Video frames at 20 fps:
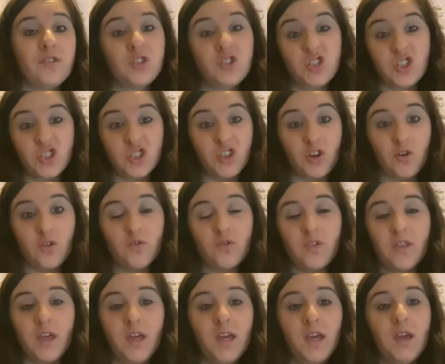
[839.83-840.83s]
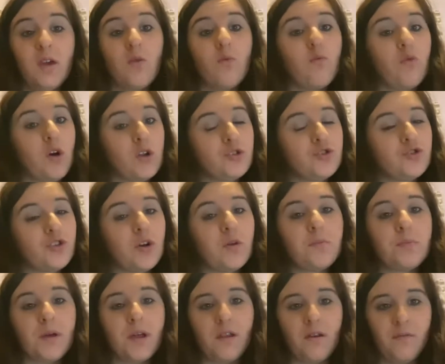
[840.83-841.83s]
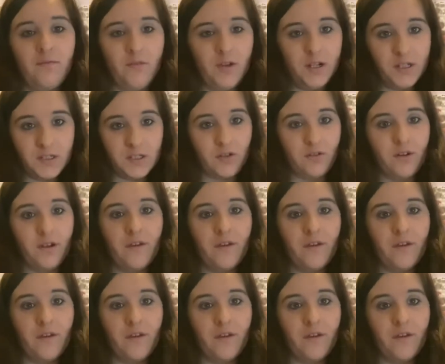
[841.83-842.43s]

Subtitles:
just got the one drop, and I'm really sorry if